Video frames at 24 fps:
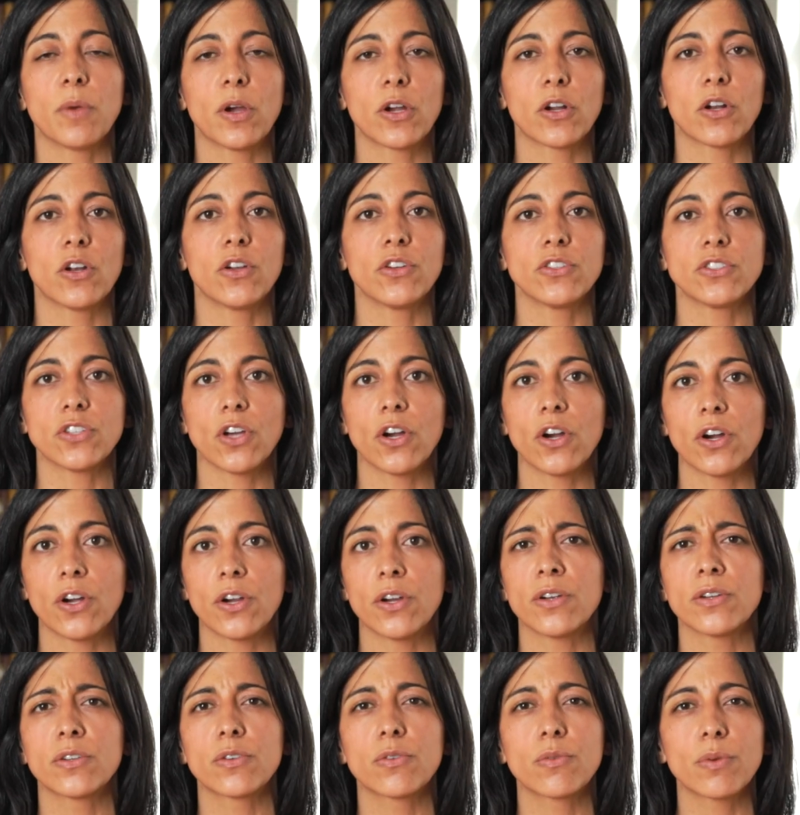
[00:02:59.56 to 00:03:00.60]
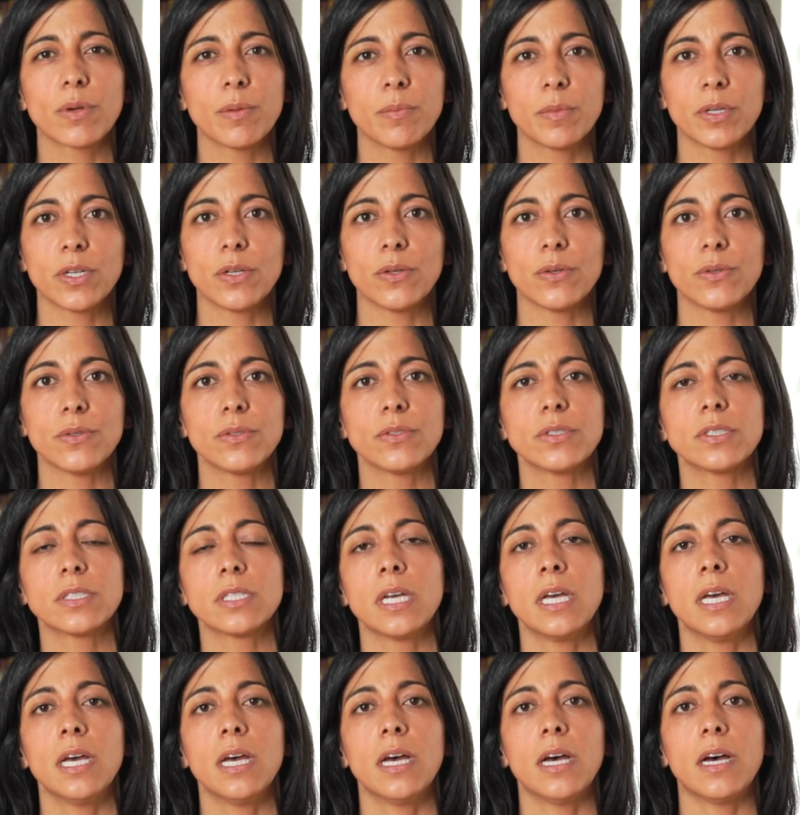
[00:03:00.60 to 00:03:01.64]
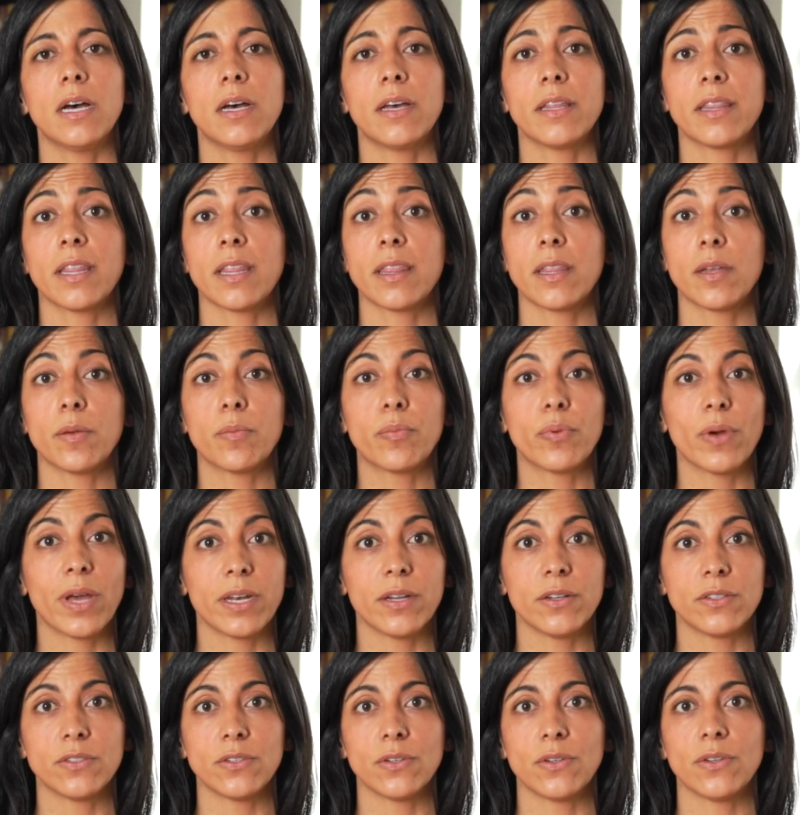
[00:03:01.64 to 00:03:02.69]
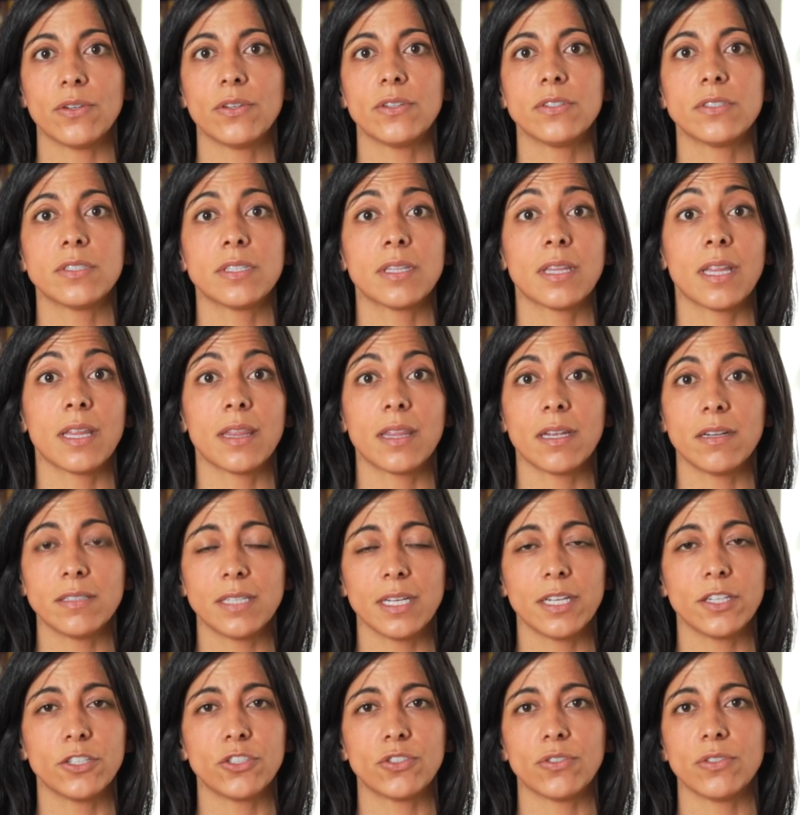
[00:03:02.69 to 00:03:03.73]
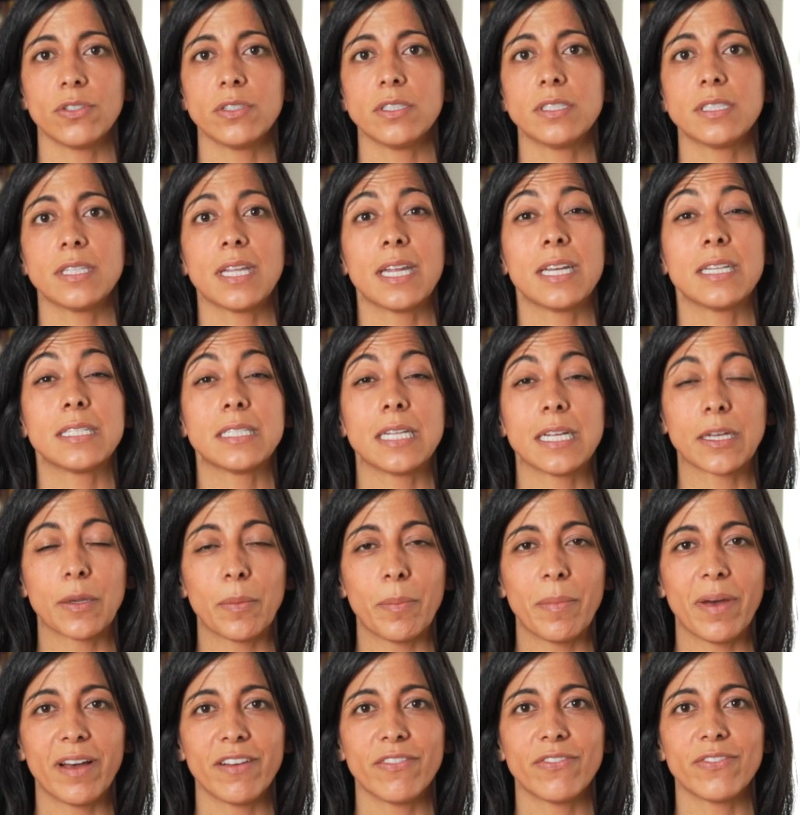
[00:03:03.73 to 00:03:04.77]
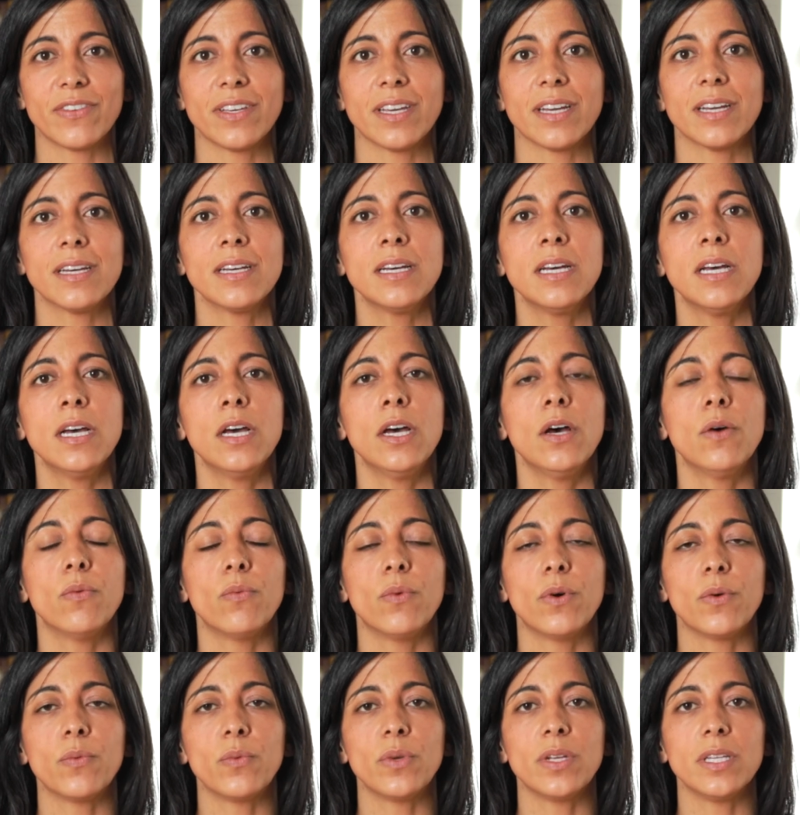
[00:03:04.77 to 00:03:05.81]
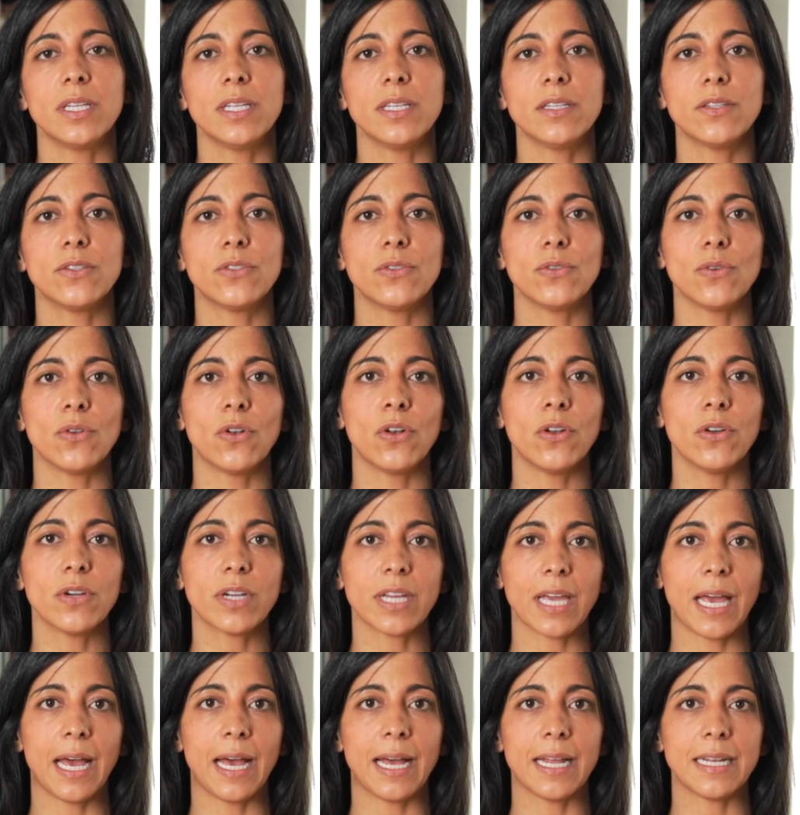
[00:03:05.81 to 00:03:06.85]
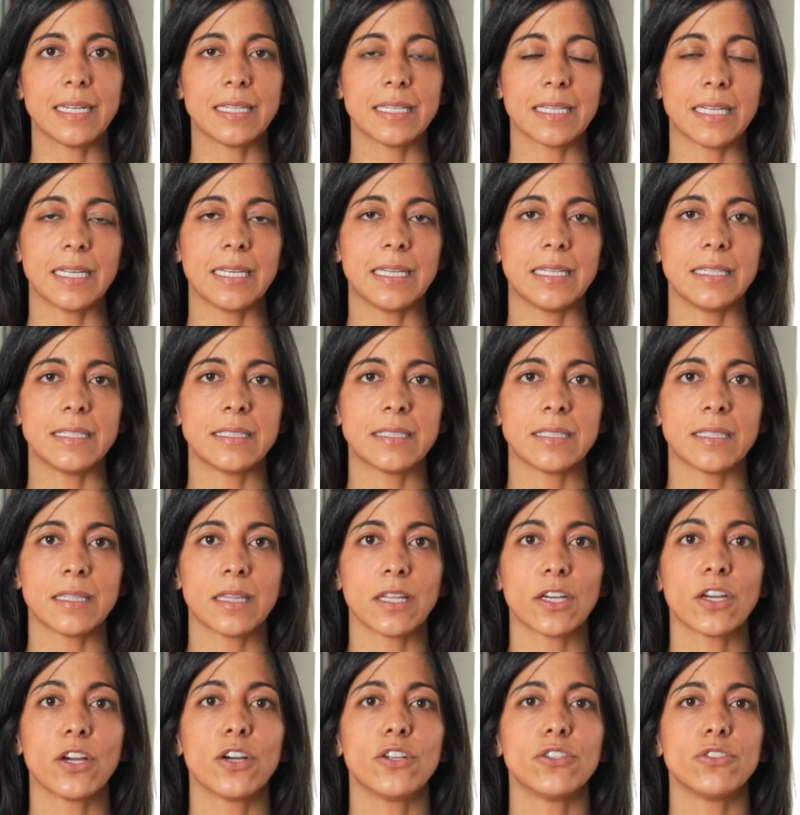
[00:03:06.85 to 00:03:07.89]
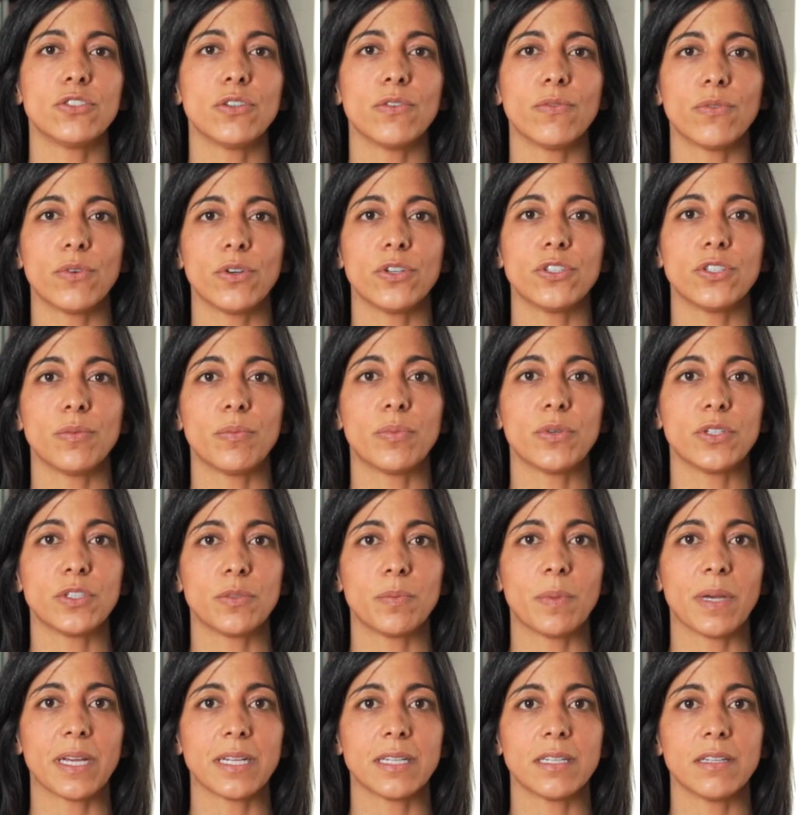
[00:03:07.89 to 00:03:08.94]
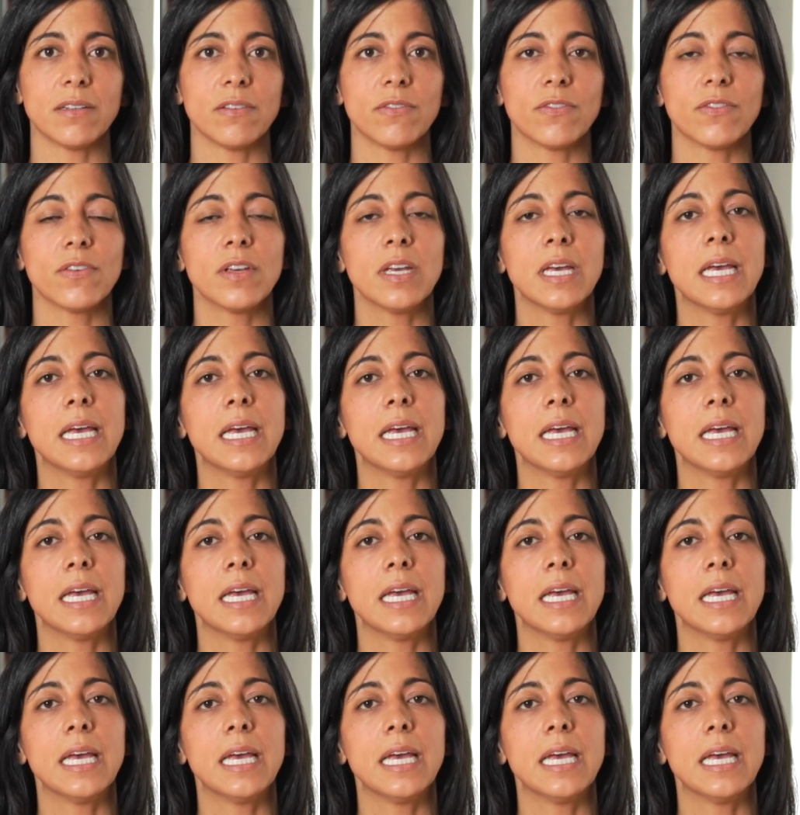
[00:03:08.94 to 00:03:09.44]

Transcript: smugglers are criminals, uh, that they're predators, that they're dangerous, that like a mafia, what we need to look at is the country of origin perspective.